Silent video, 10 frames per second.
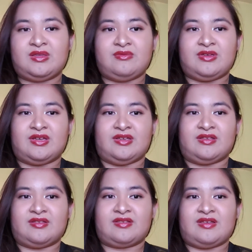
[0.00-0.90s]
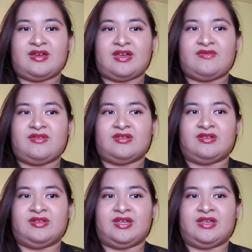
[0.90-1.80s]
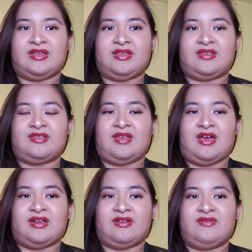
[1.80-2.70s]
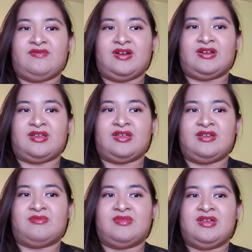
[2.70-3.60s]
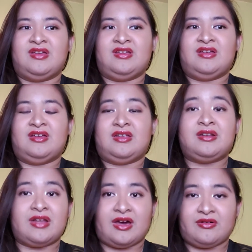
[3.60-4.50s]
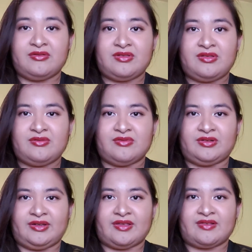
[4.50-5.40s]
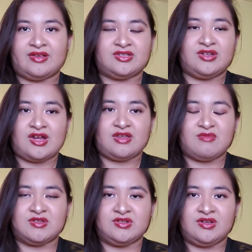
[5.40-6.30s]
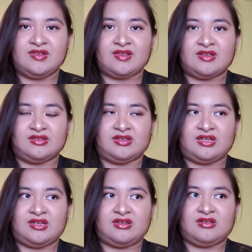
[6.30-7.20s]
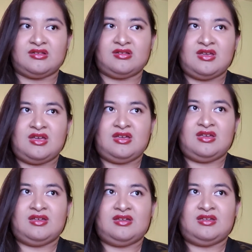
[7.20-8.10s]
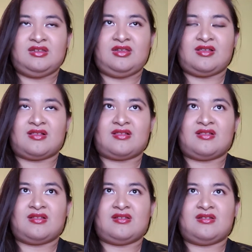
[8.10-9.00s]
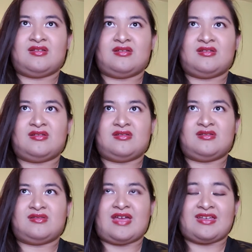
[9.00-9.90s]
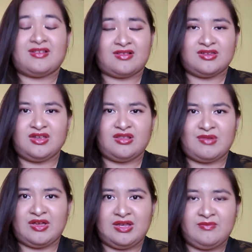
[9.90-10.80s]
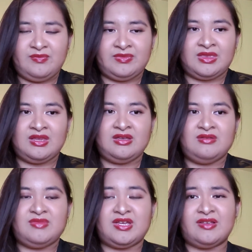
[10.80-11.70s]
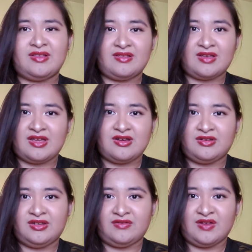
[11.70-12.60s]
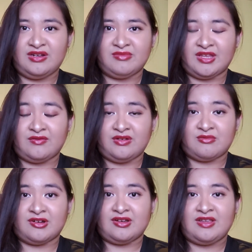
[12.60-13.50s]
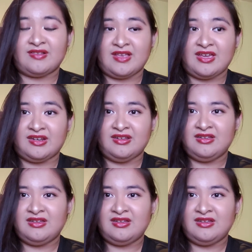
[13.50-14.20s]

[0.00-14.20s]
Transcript: Because I feel that it's not fair to him now to release such documentaries and, like, these accusations about him. Because he's not here to defend himself anymore. He's dead.